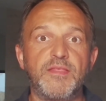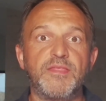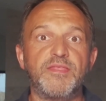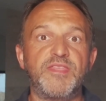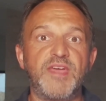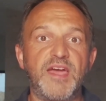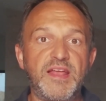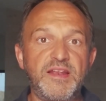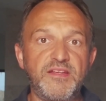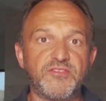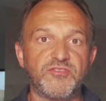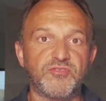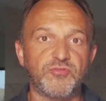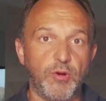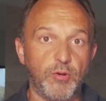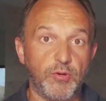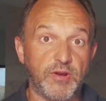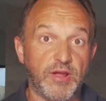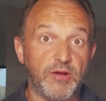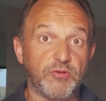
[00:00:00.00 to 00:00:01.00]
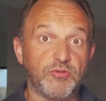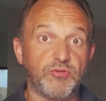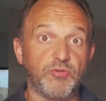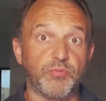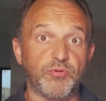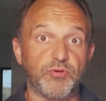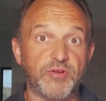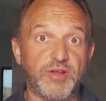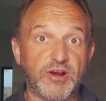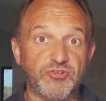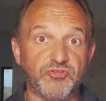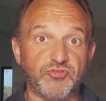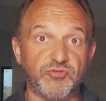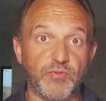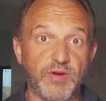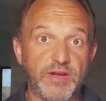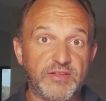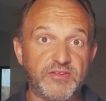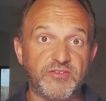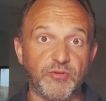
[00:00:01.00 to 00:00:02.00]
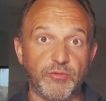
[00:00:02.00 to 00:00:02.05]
then it's rolled out to production, right?